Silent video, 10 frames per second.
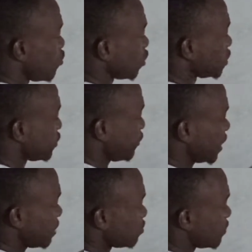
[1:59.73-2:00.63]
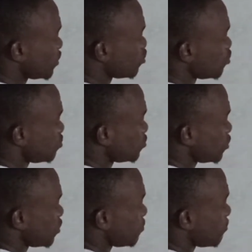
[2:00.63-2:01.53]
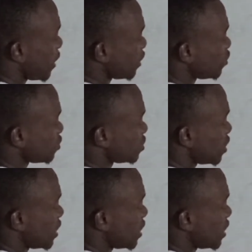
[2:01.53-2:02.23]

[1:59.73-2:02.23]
What is the final momentum? Minus